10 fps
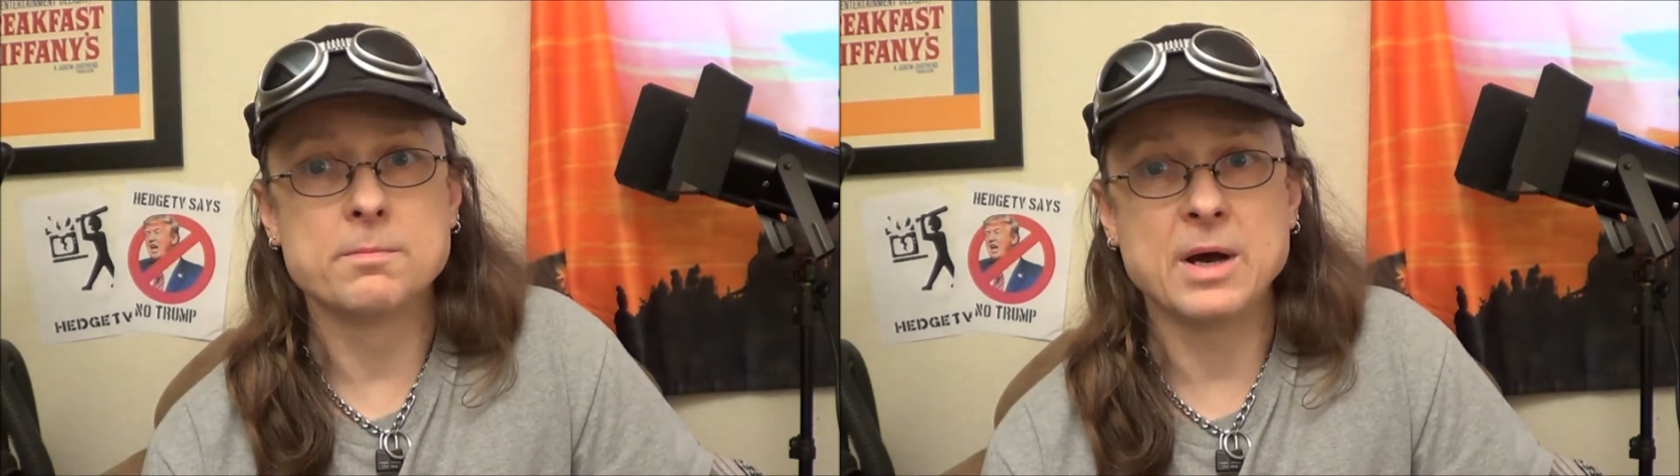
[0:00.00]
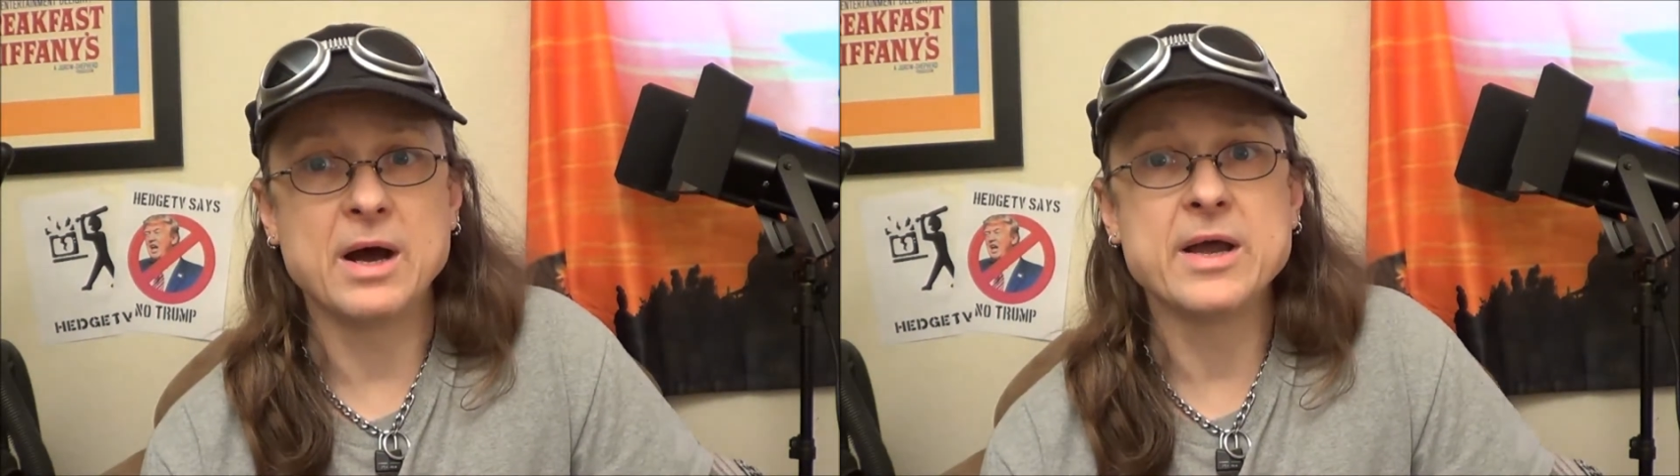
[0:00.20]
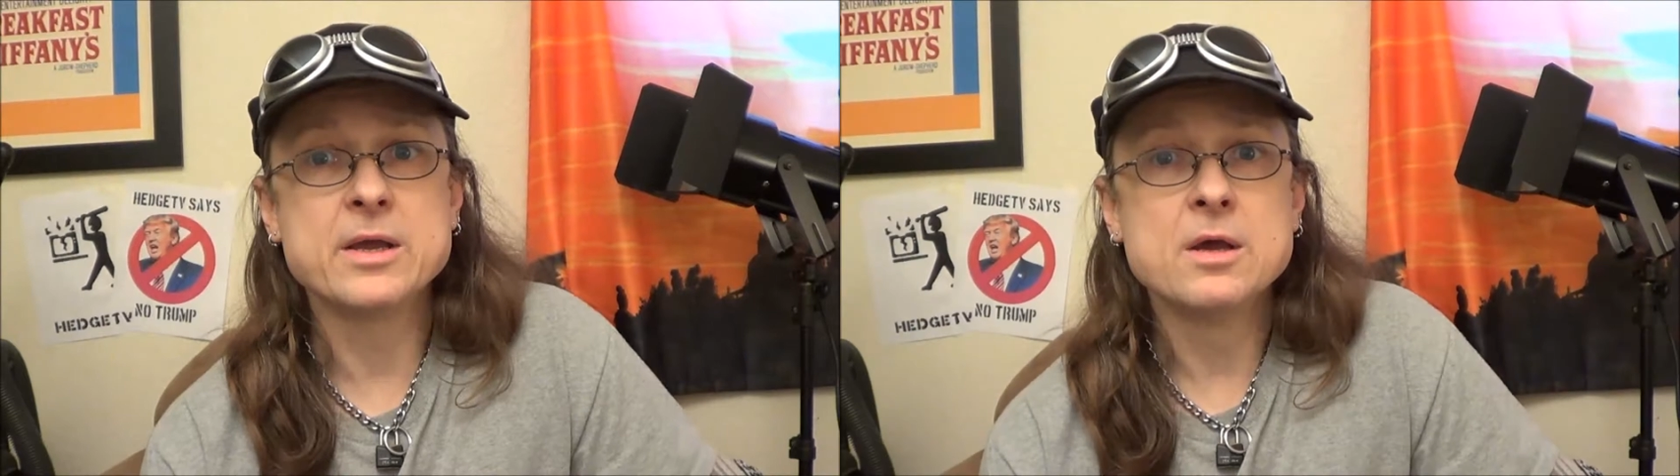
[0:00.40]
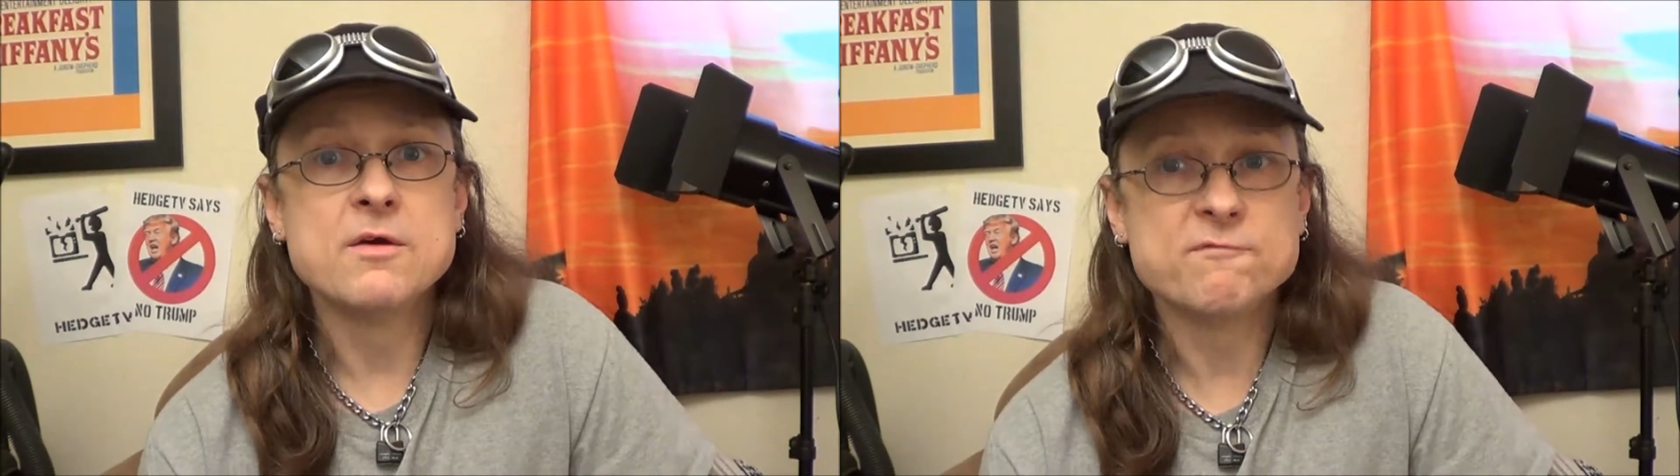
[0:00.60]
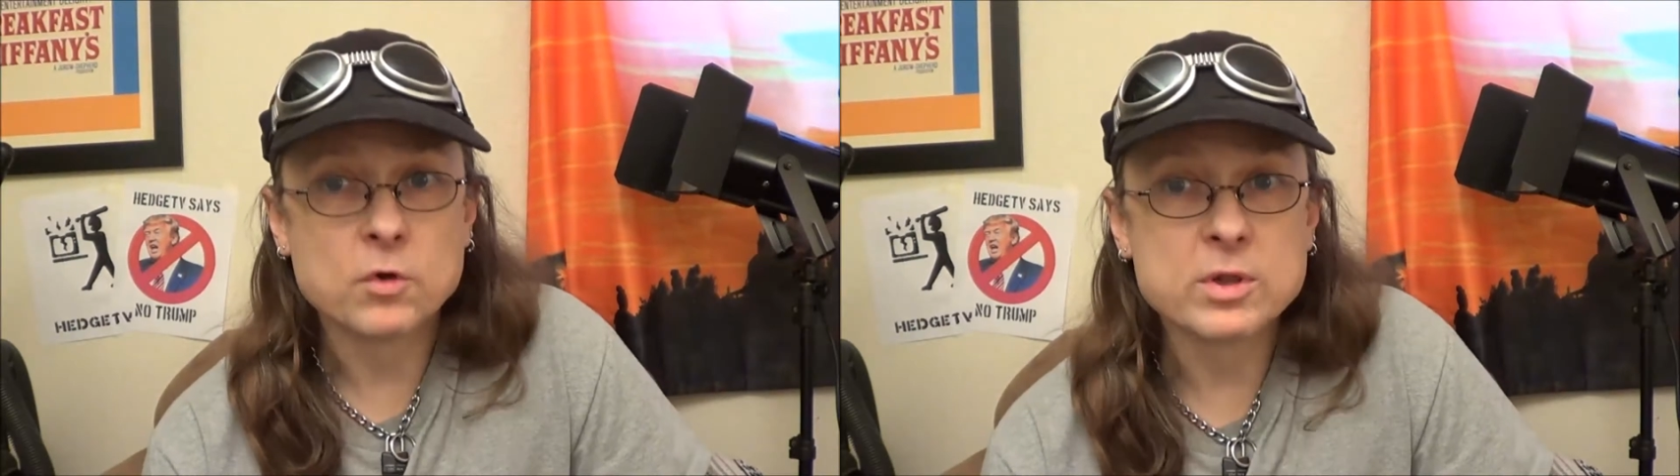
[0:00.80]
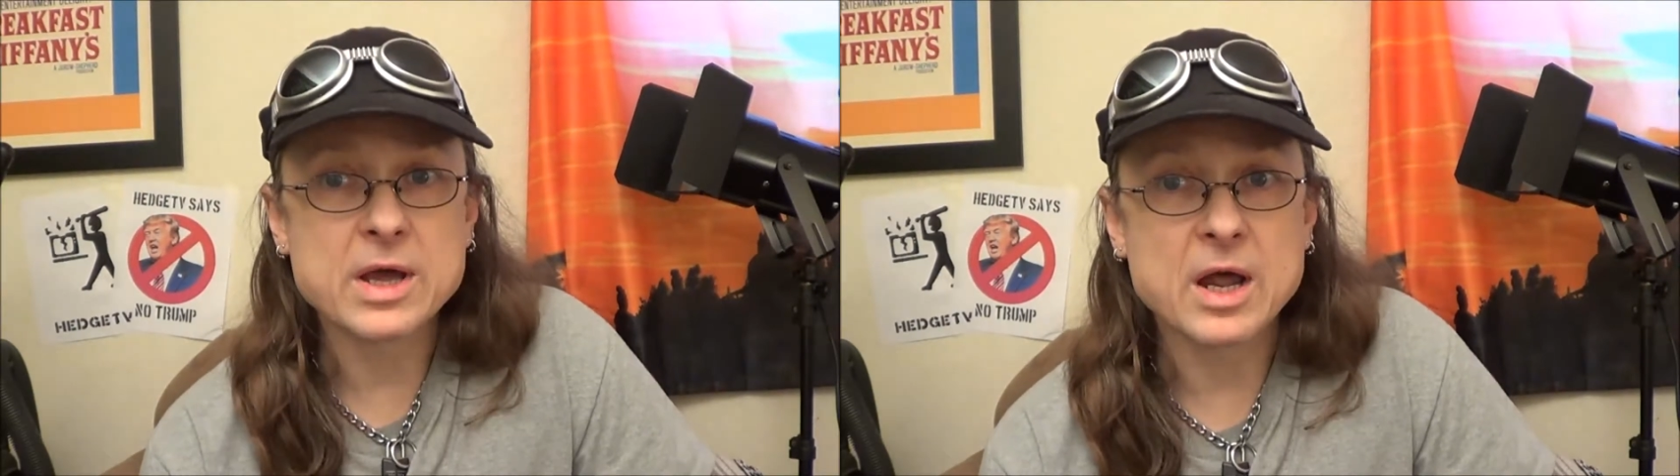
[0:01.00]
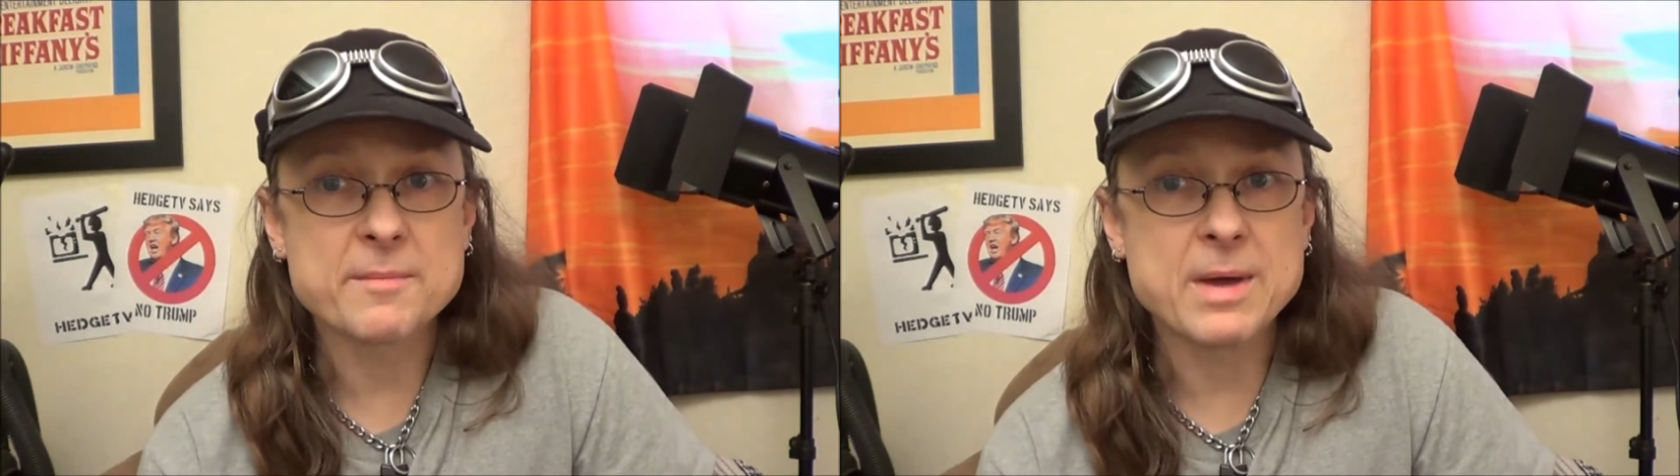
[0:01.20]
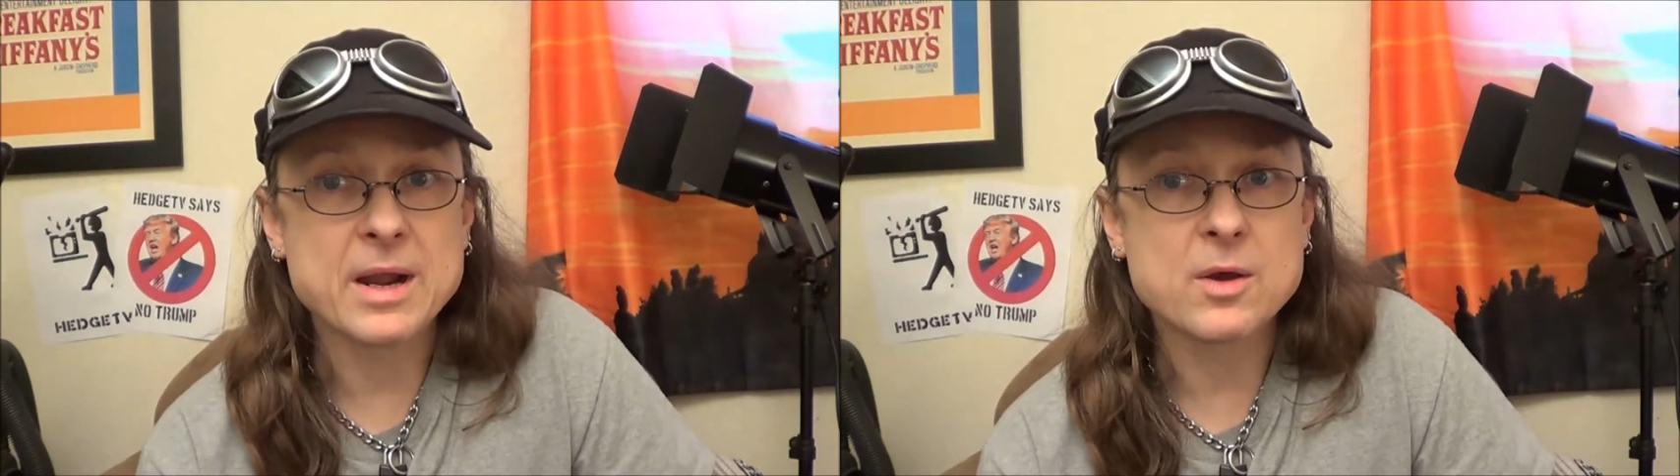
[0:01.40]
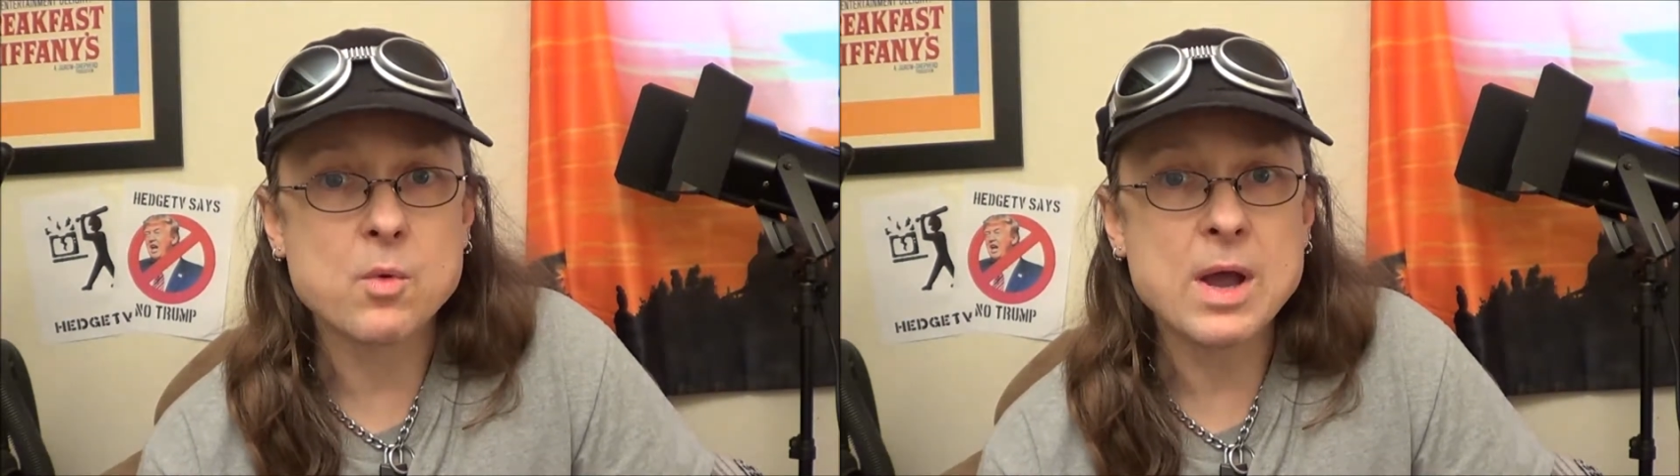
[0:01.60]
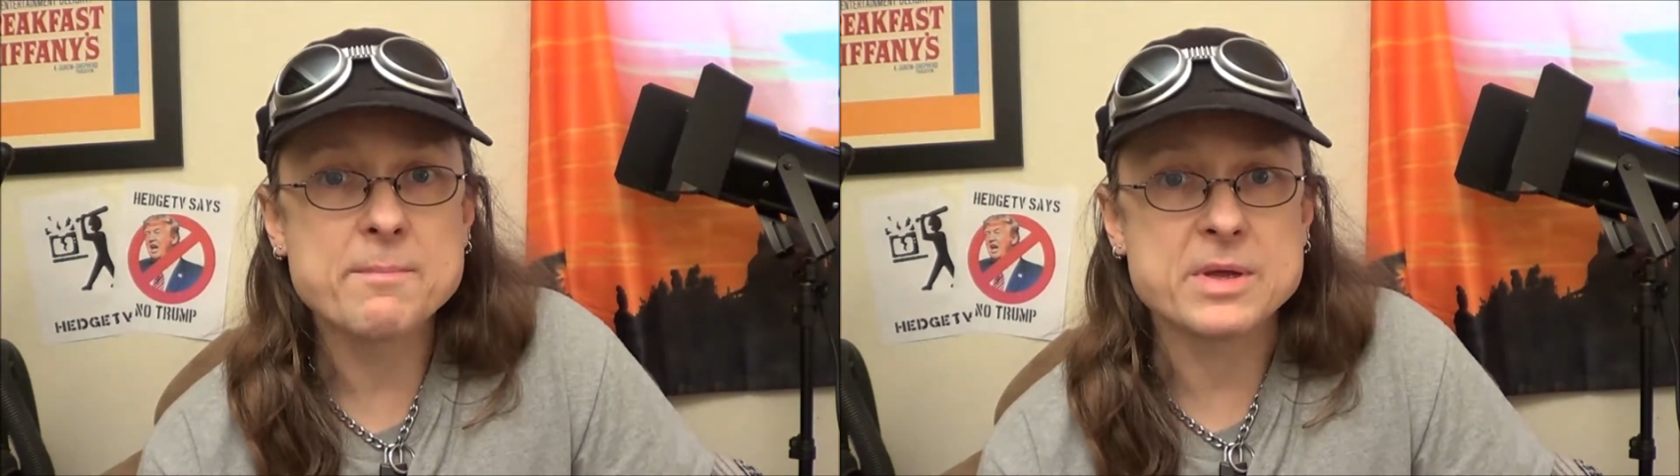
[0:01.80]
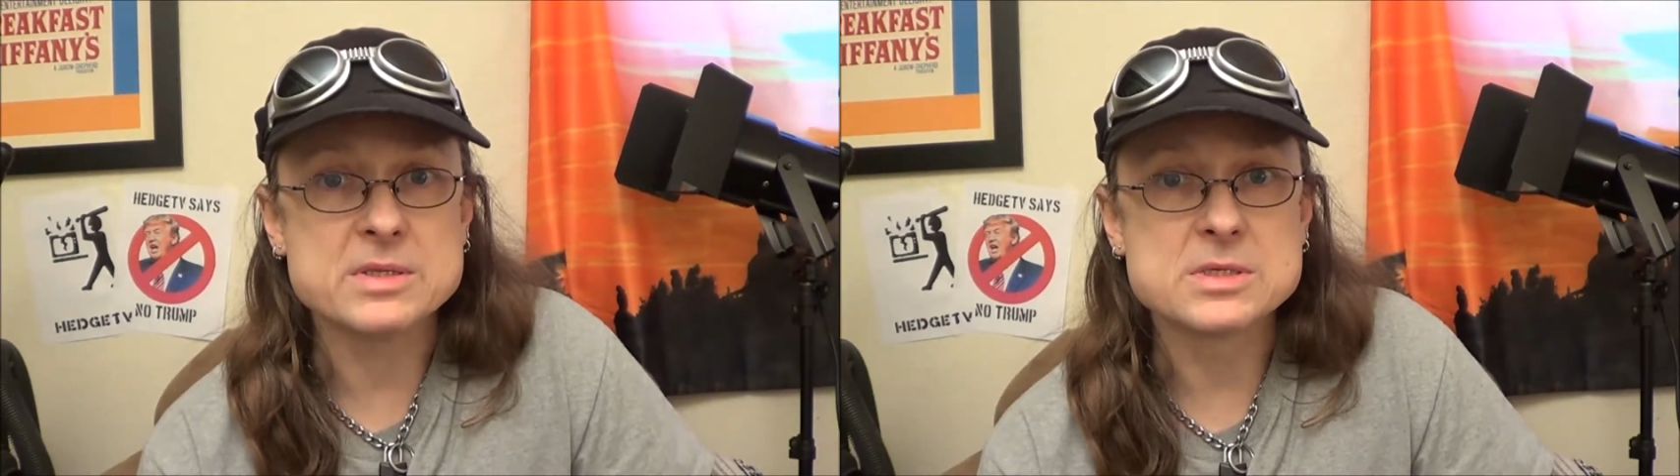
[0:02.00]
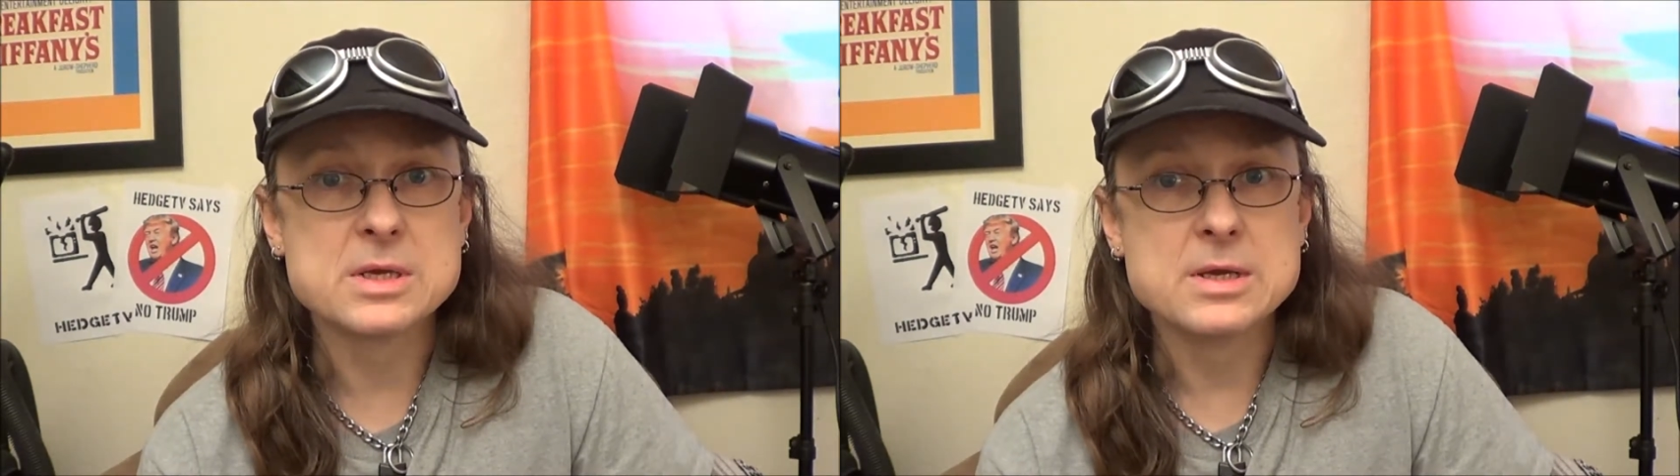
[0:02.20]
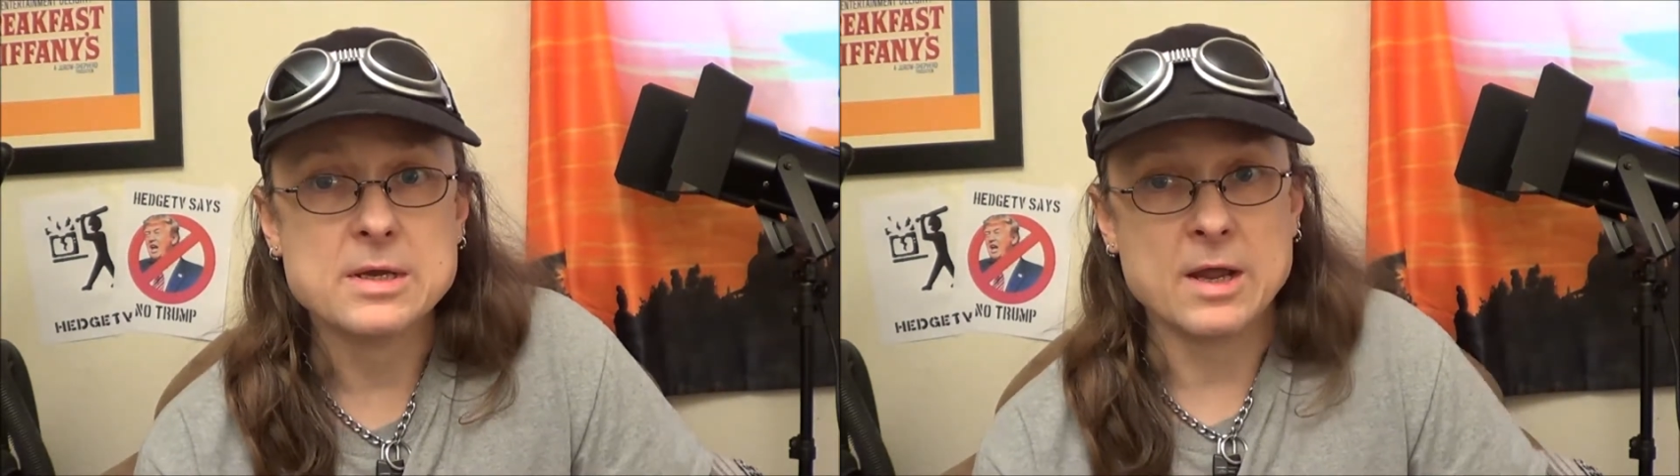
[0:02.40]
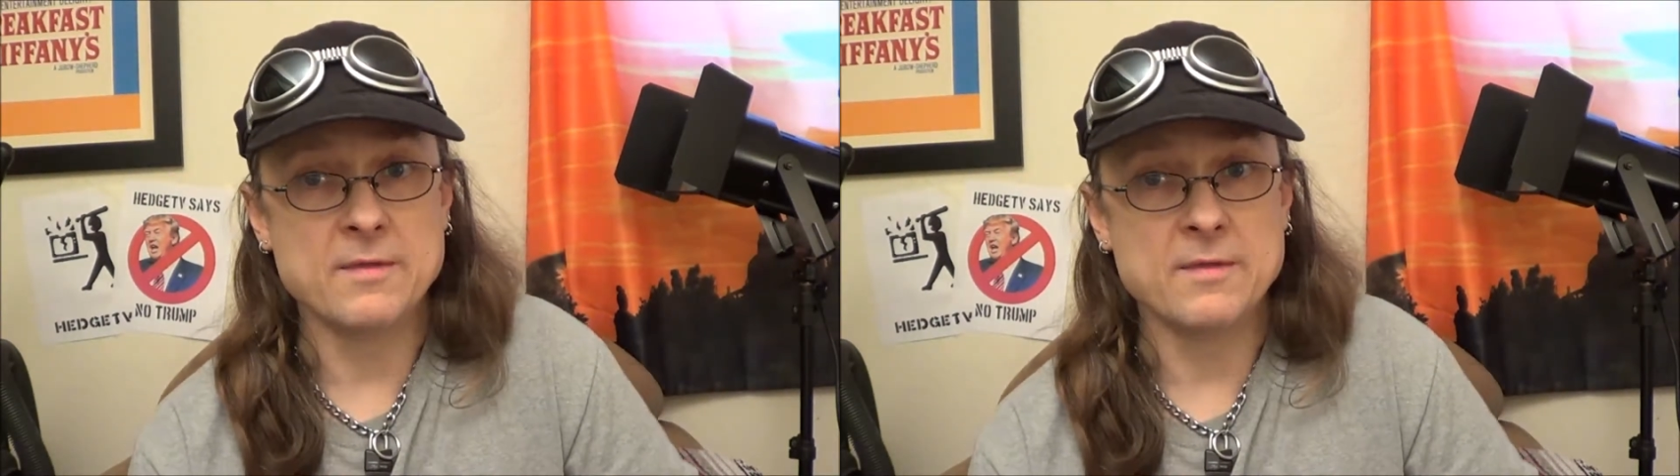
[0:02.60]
buy fully automatic weapons.